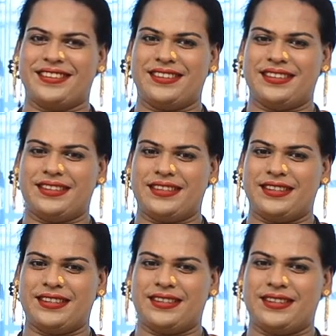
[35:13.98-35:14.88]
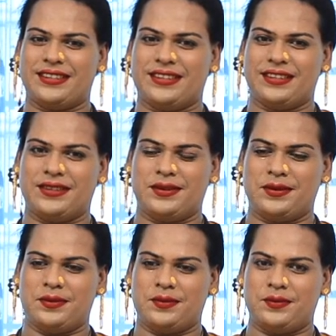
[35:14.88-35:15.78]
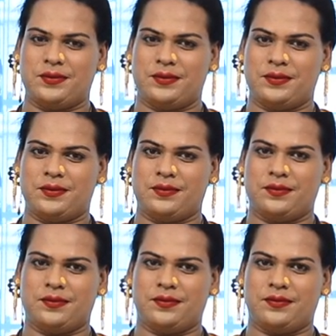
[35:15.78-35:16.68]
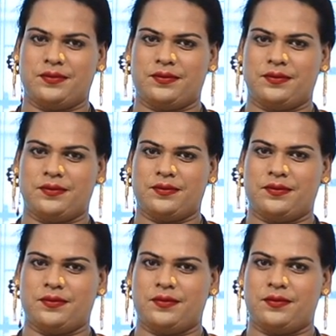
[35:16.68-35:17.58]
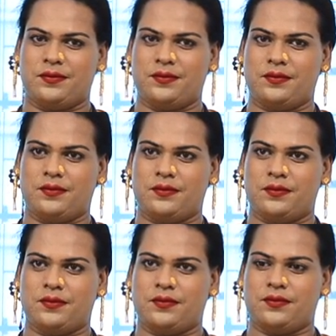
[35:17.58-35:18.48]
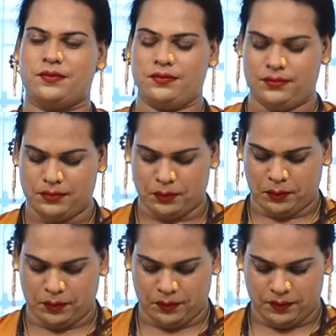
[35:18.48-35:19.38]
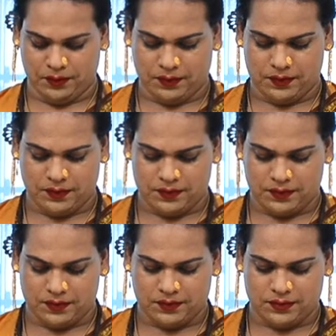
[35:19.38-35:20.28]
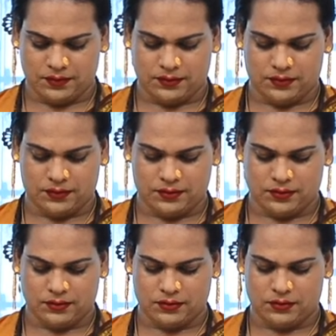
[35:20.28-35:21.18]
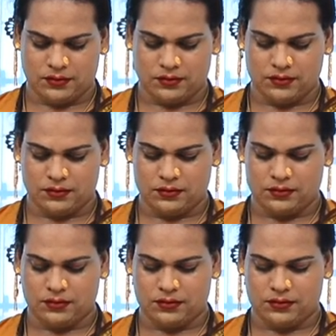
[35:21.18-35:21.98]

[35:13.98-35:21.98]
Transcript: (not speaking)